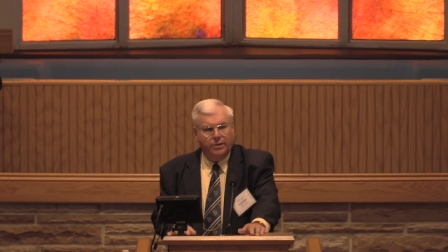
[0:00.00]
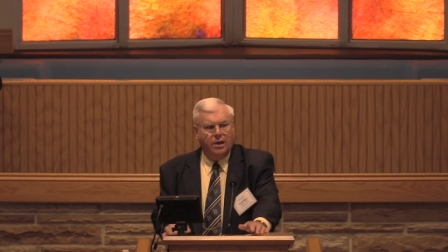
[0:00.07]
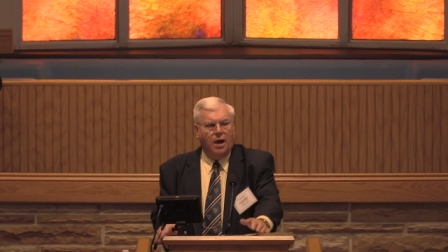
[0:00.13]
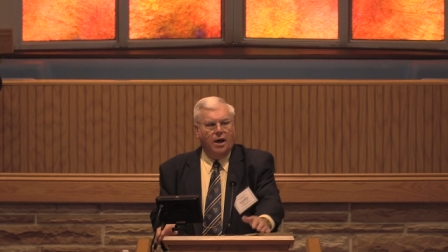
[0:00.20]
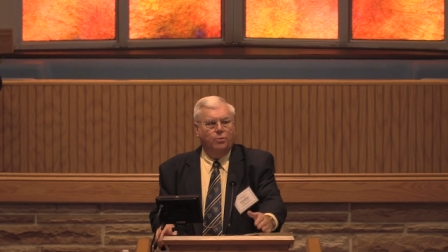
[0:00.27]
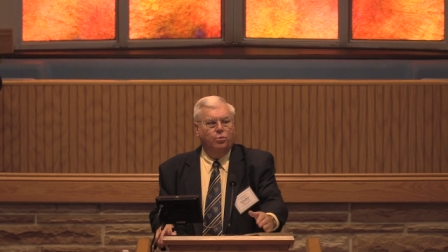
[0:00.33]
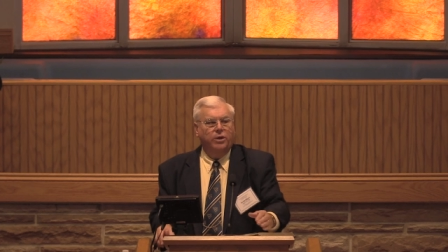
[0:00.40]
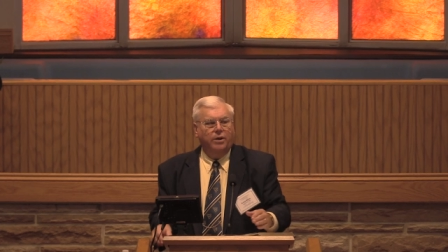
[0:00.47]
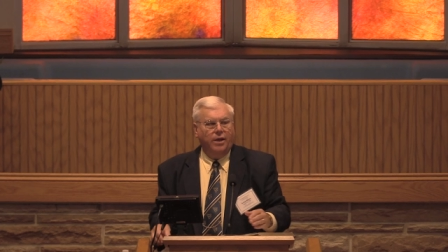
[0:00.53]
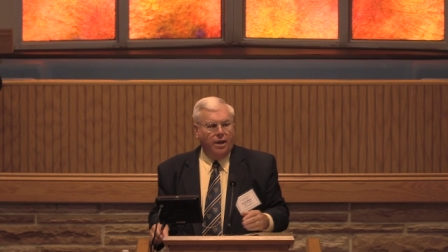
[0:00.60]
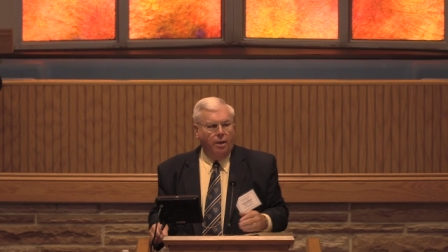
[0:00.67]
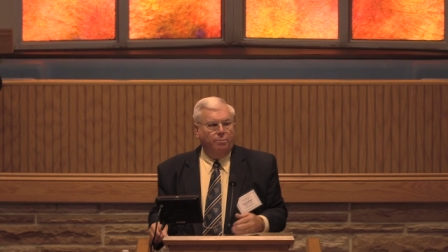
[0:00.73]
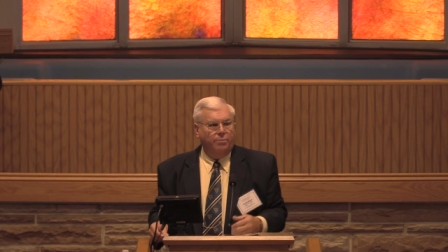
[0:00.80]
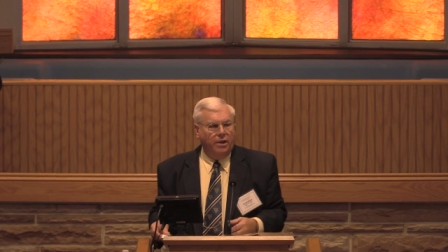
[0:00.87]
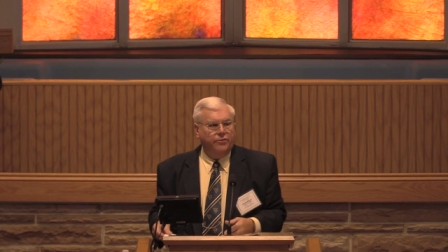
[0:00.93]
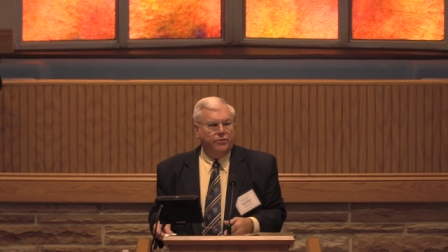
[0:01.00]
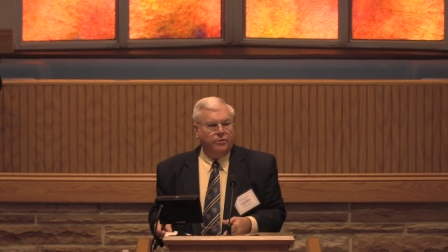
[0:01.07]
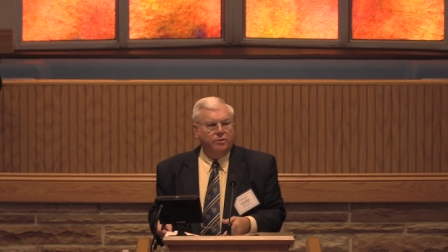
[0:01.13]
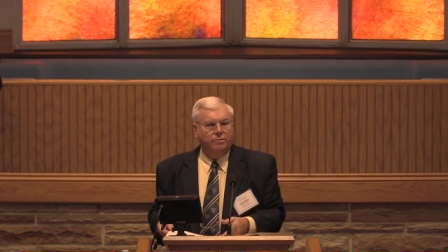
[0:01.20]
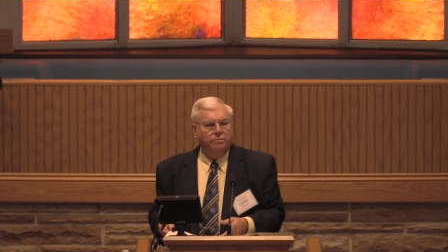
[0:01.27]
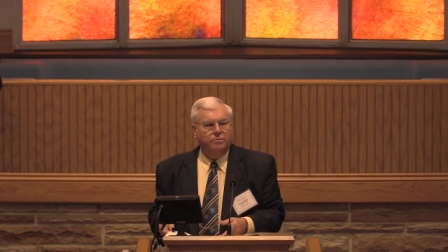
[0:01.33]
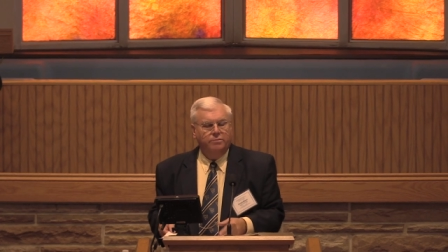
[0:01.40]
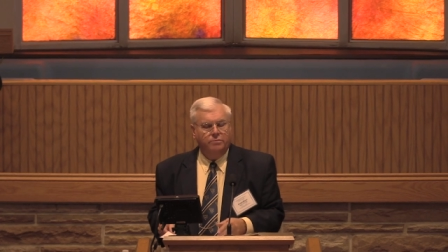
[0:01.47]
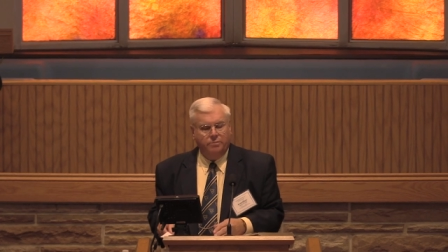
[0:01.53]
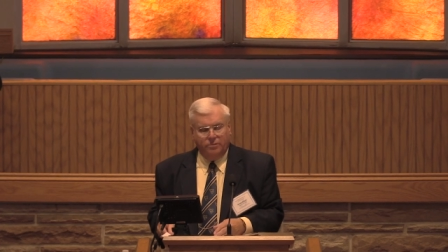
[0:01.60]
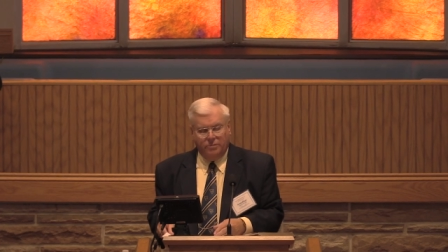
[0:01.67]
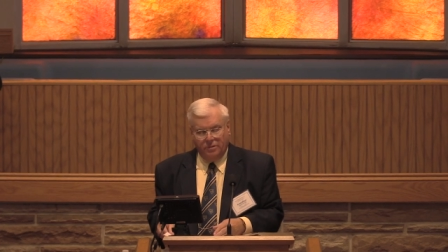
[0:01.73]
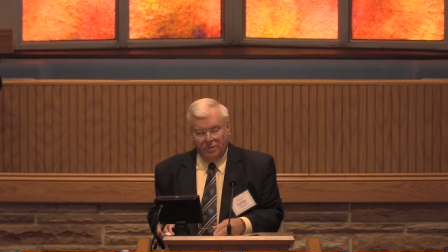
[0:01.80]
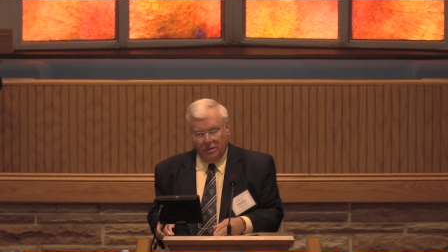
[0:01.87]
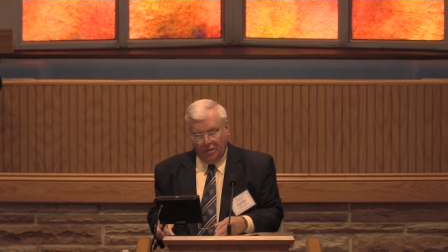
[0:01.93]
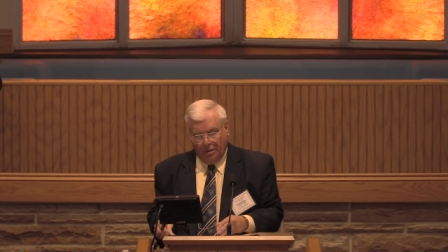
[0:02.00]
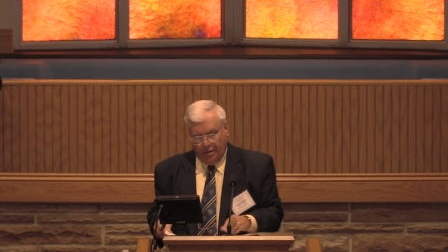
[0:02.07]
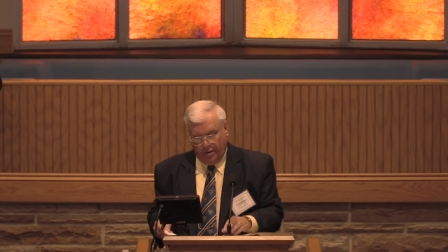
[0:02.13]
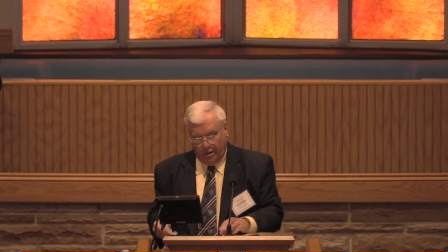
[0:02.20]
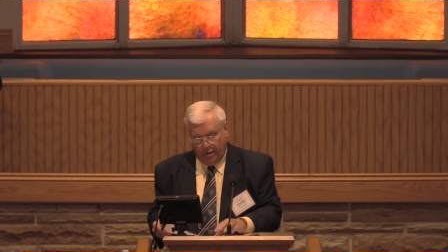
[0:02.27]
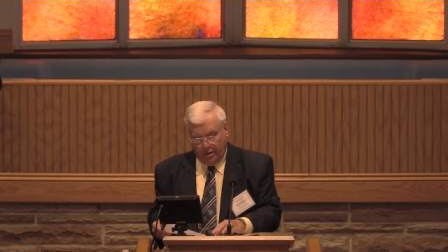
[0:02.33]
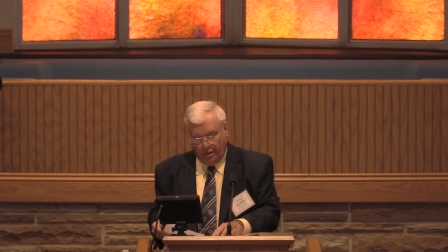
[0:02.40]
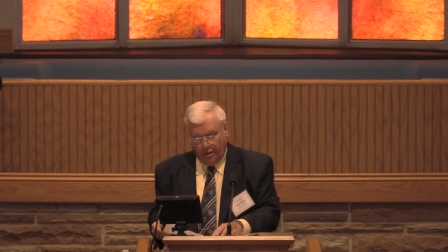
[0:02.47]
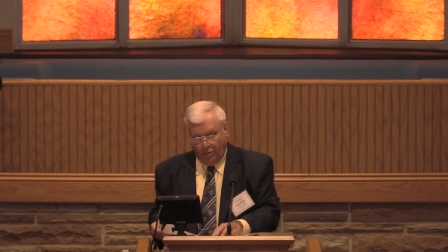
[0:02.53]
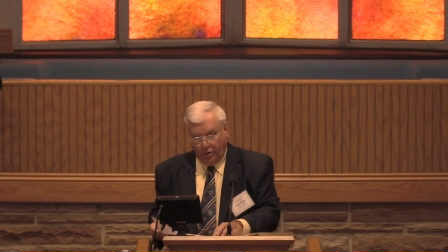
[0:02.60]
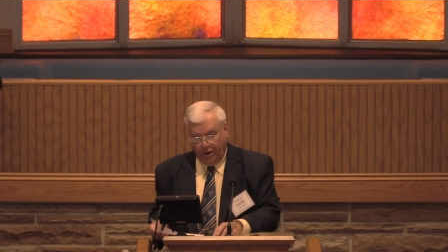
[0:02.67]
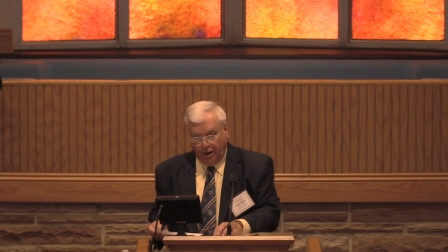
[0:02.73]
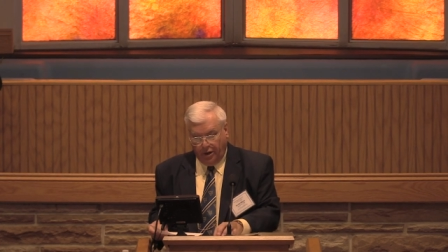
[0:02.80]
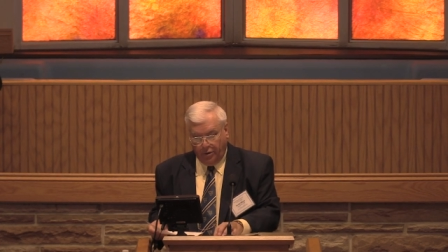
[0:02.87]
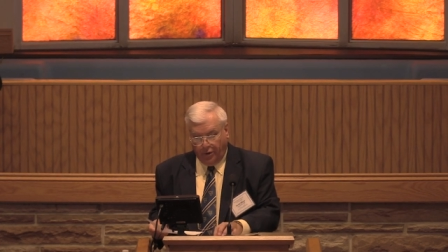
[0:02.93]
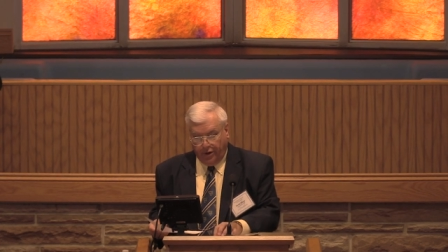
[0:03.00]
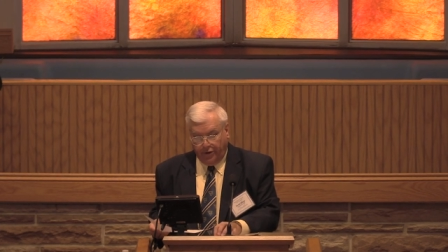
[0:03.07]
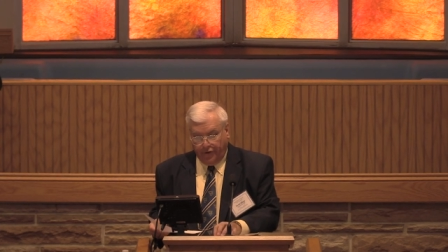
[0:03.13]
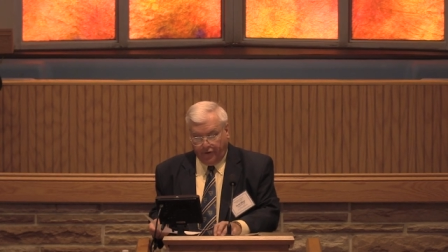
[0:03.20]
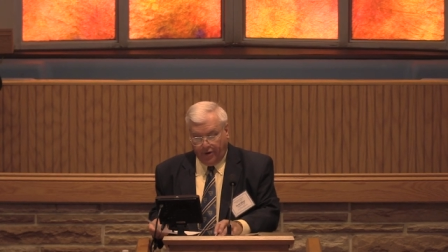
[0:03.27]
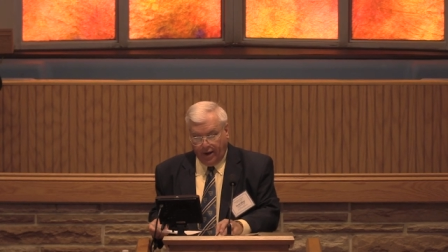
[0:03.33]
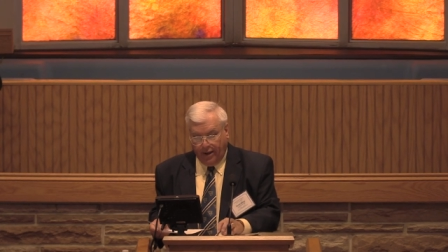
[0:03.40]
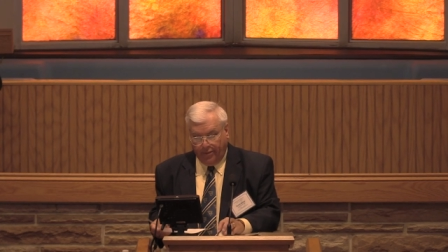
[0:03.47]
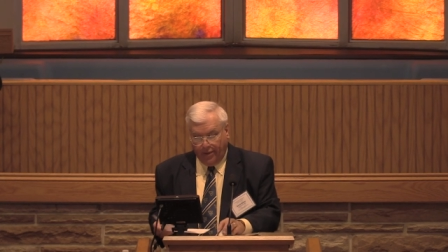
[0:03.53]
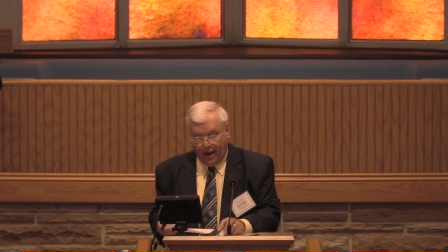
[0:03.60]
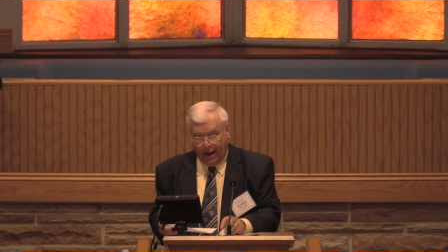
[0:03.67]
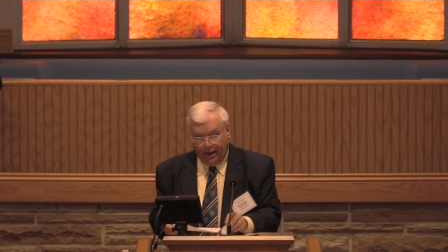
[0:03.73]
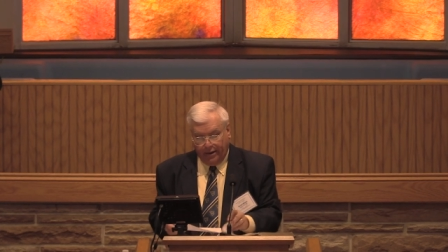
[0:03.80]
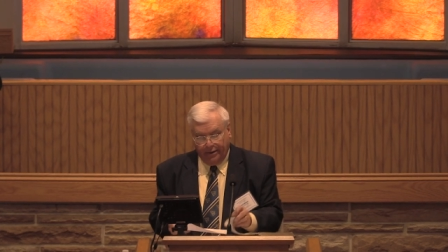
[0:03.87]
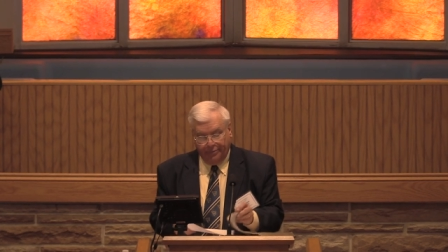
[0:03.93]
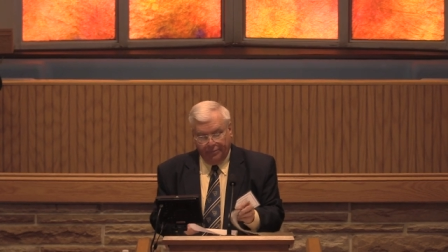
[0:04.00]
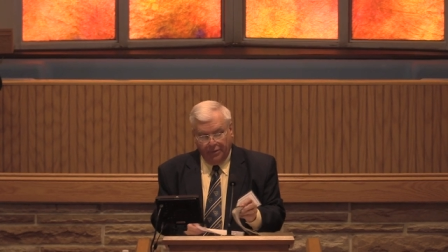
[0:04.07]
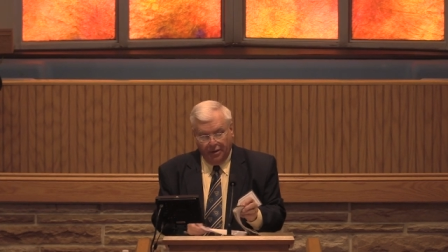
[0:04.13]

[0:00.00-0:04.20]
God will help us. We need to understand that.